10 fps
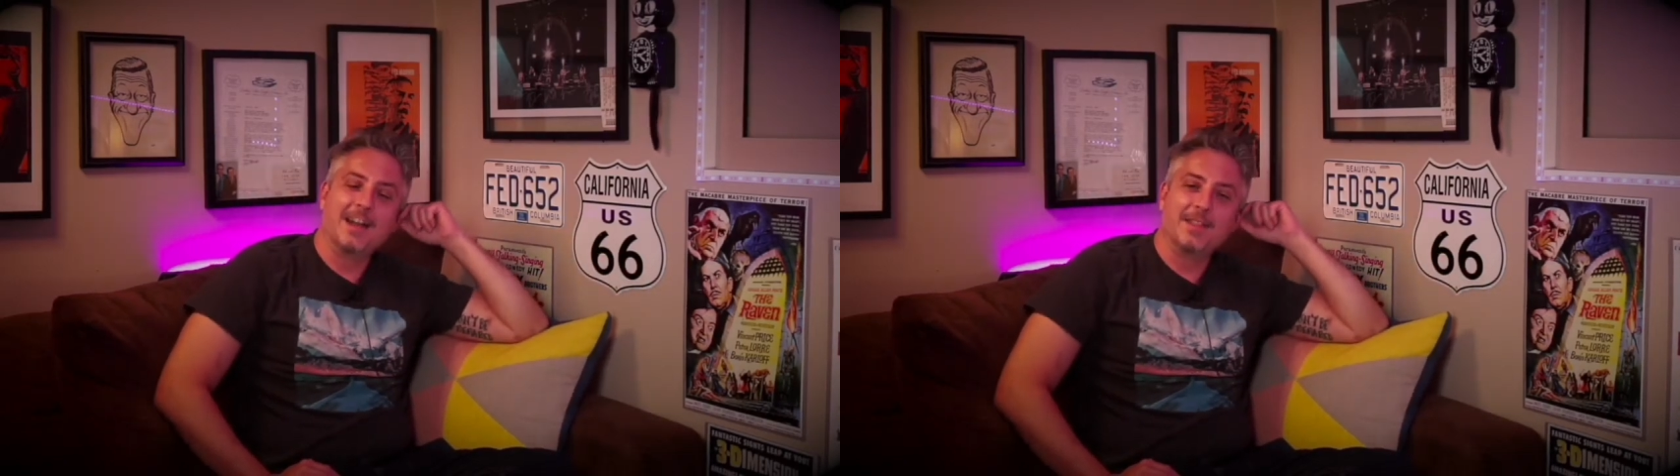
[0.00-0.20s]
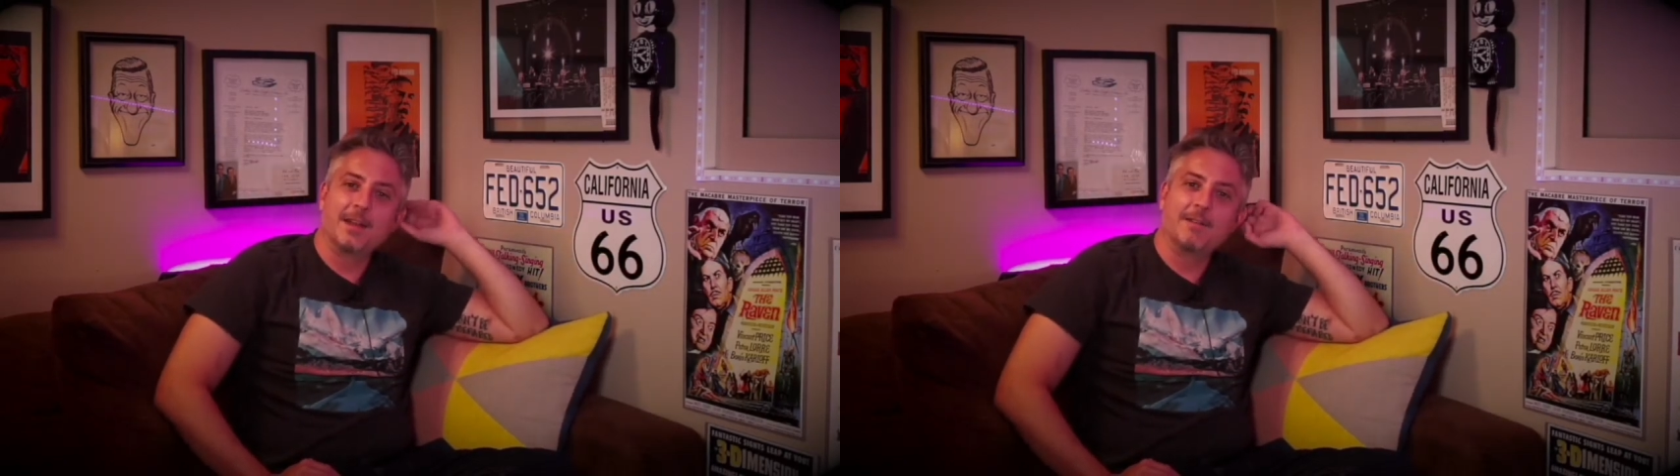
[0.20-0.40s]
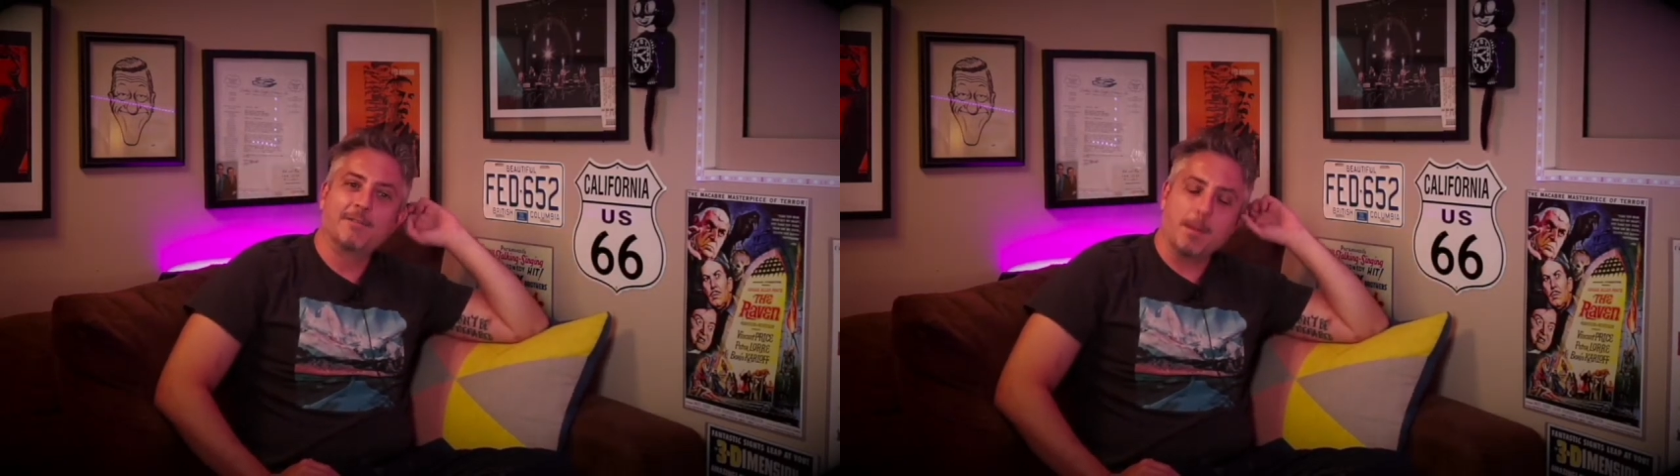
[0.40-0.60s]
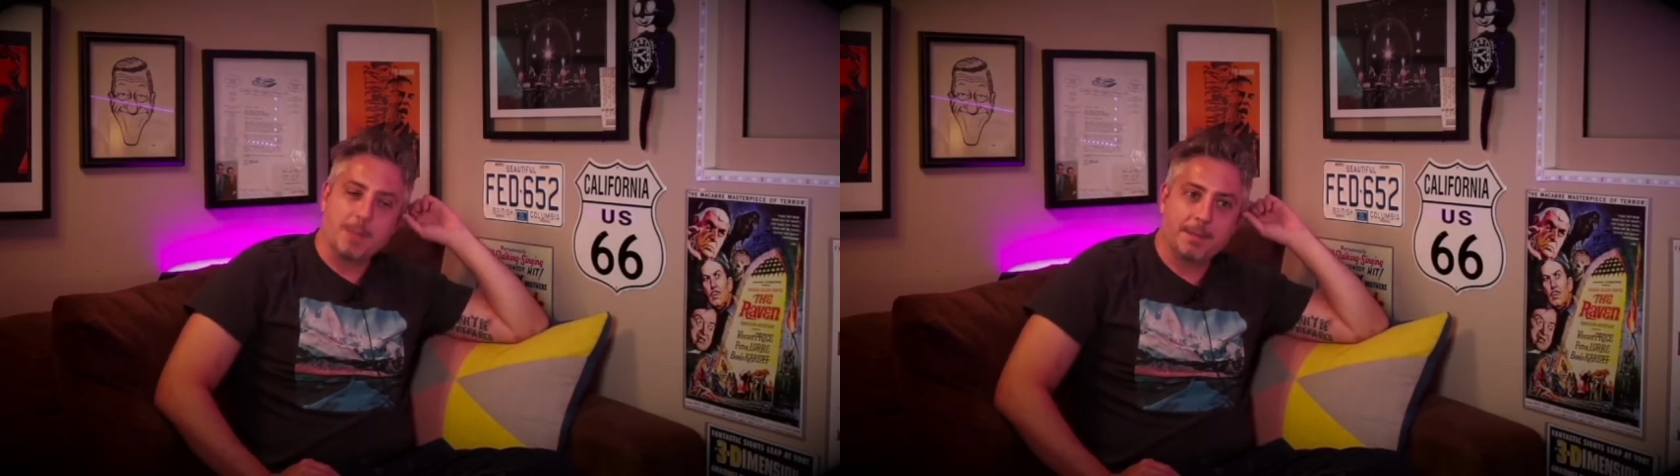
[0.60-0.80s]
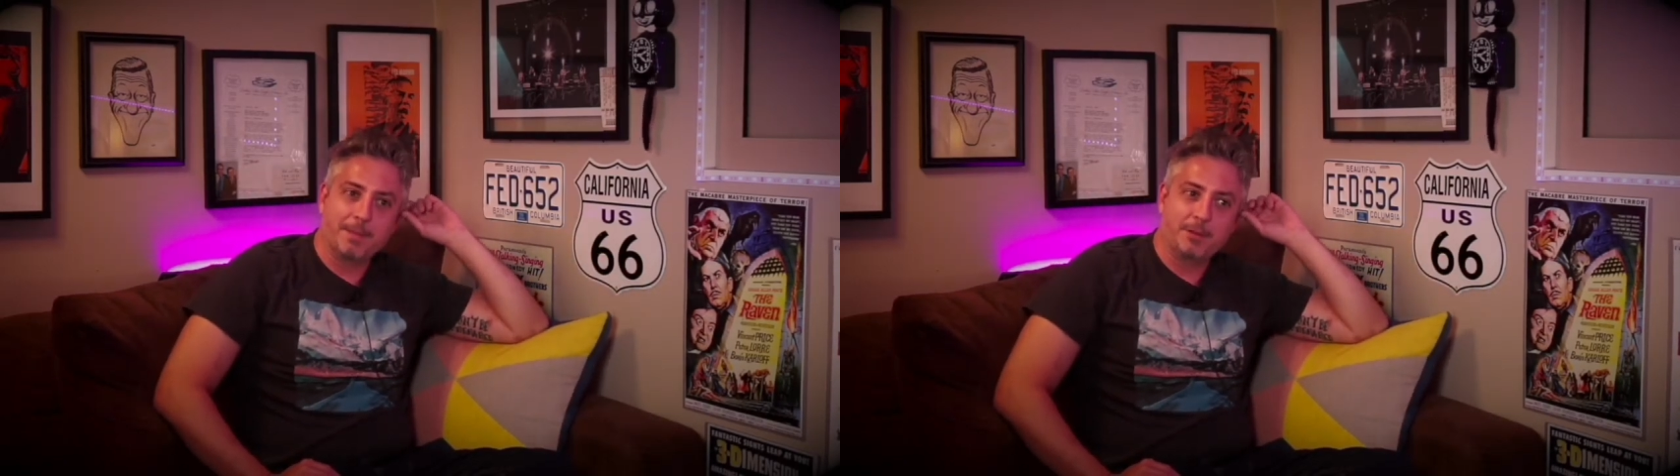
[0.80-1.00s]
and then I I
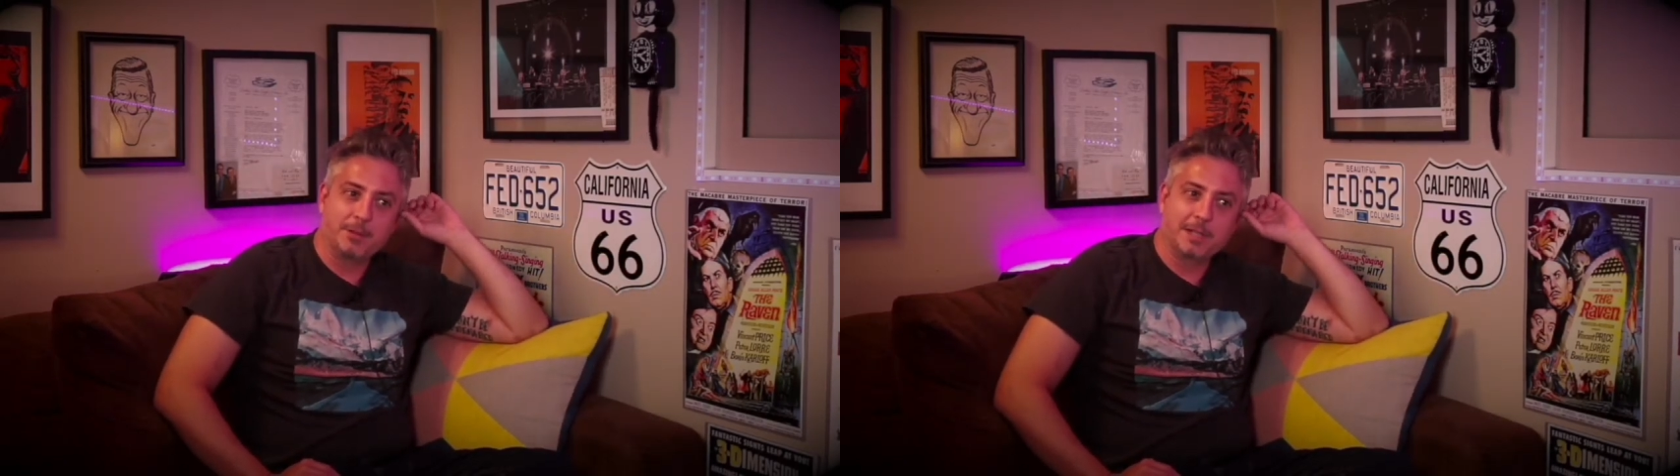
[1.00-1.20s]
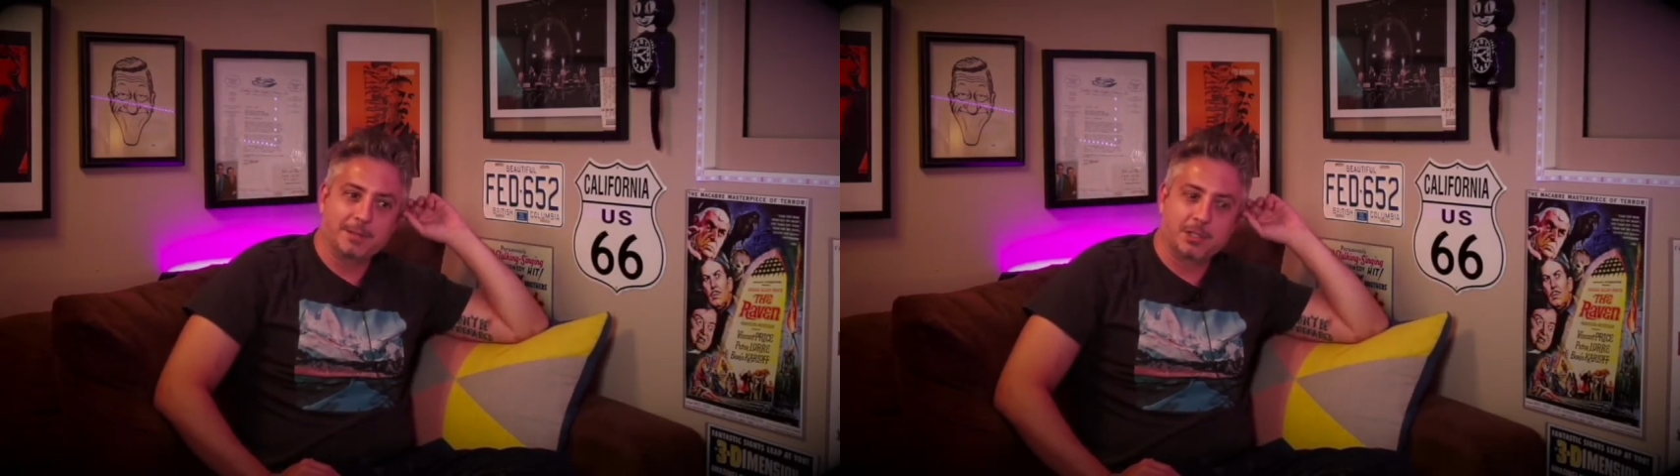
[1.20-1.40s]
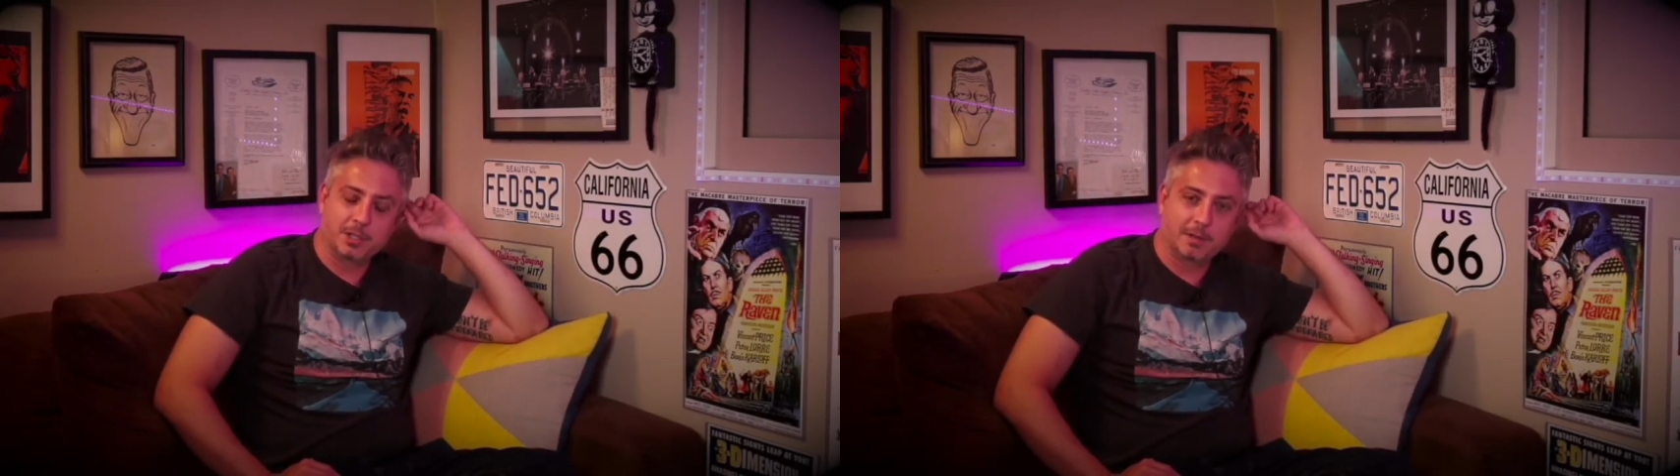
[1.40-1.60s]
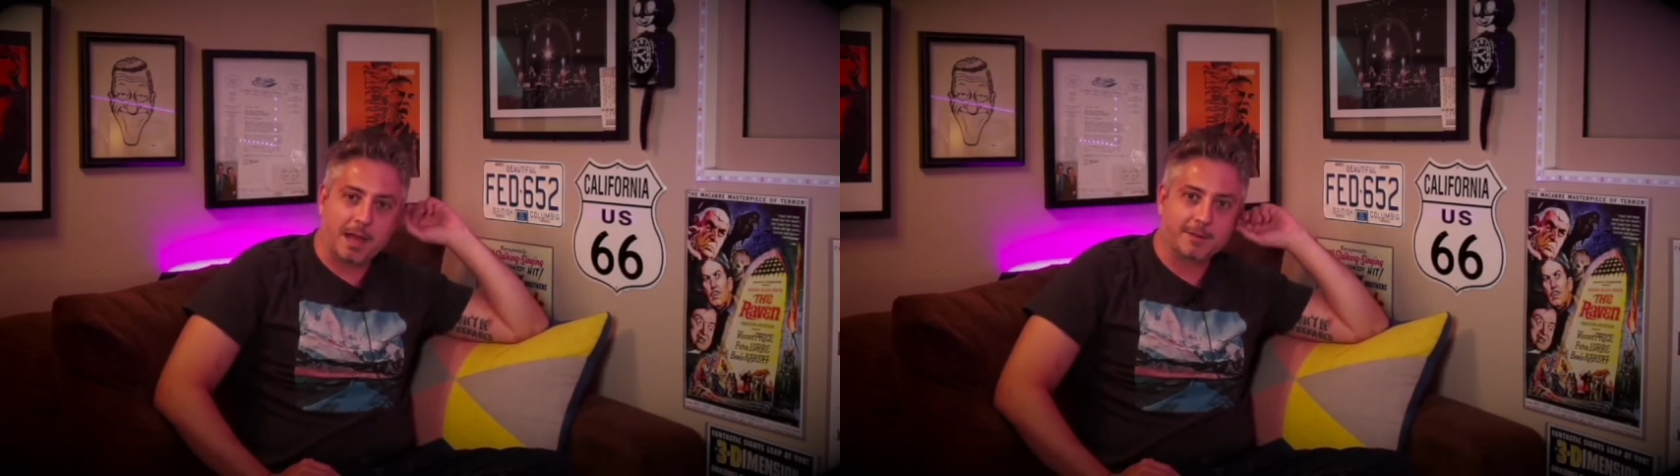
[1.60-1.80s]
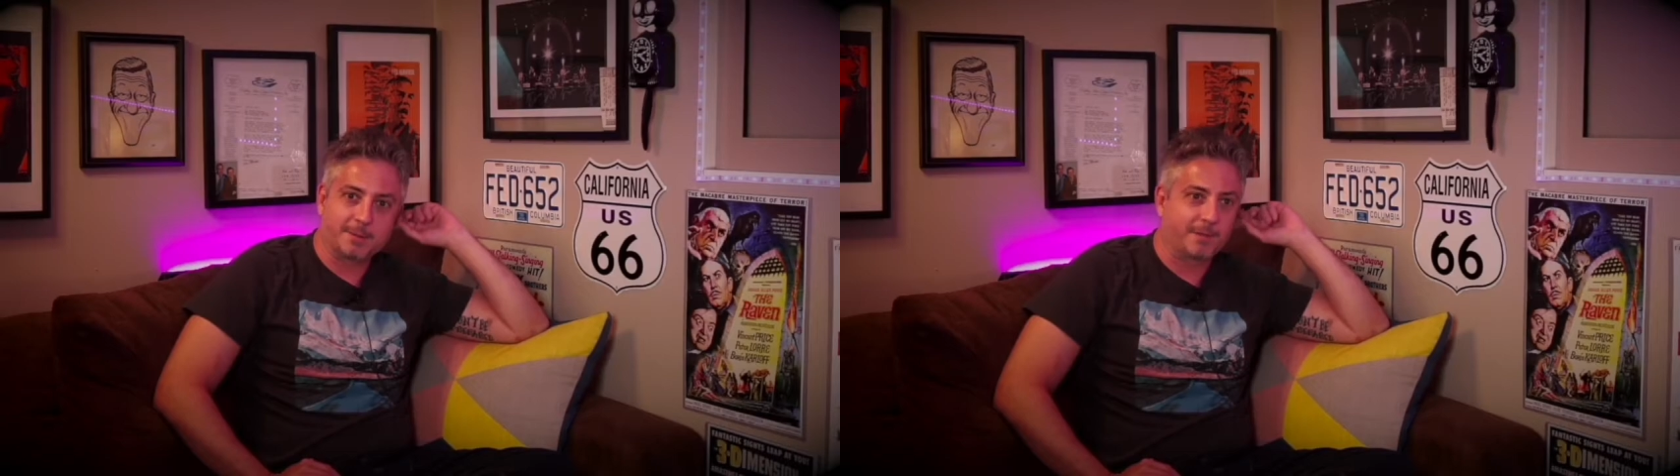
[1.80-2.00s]
met him a few times at Just Last.